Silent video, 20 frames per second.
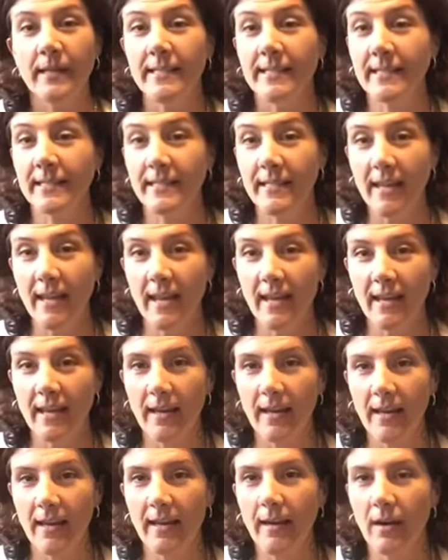
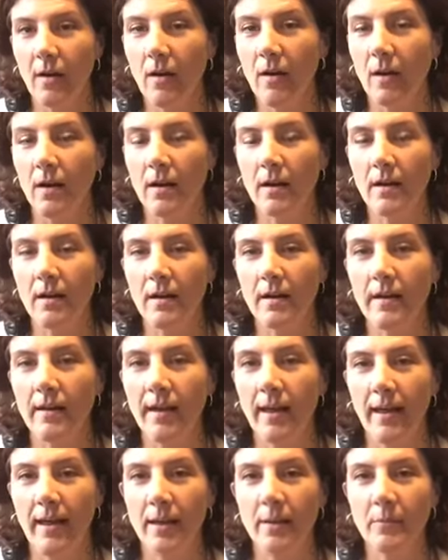Today I
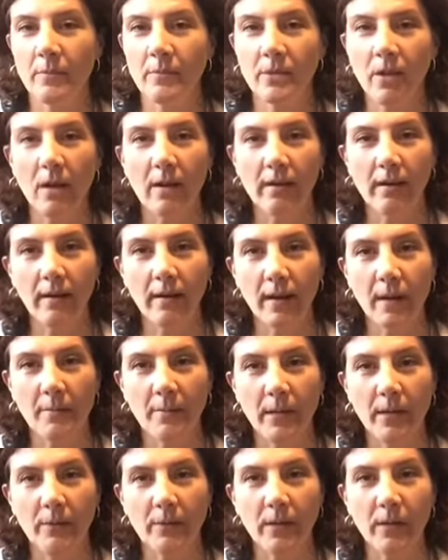am talking
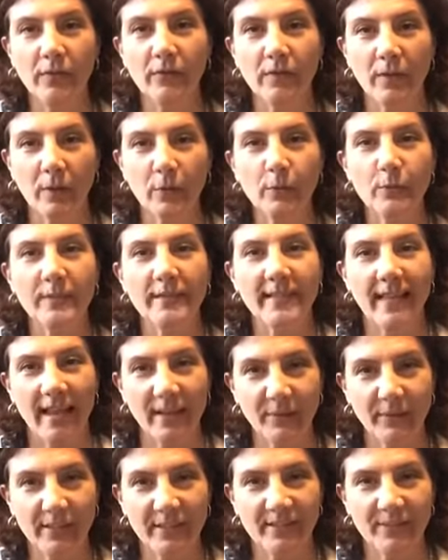about a float
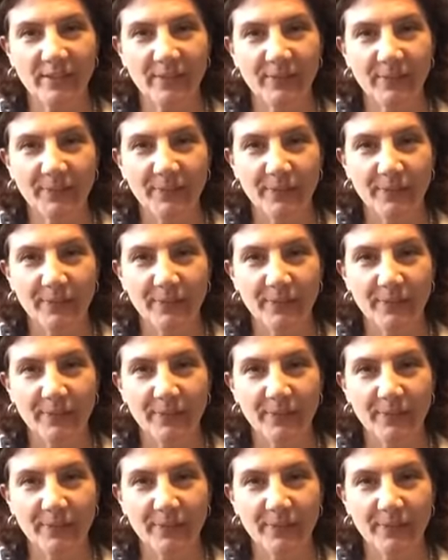sandwich.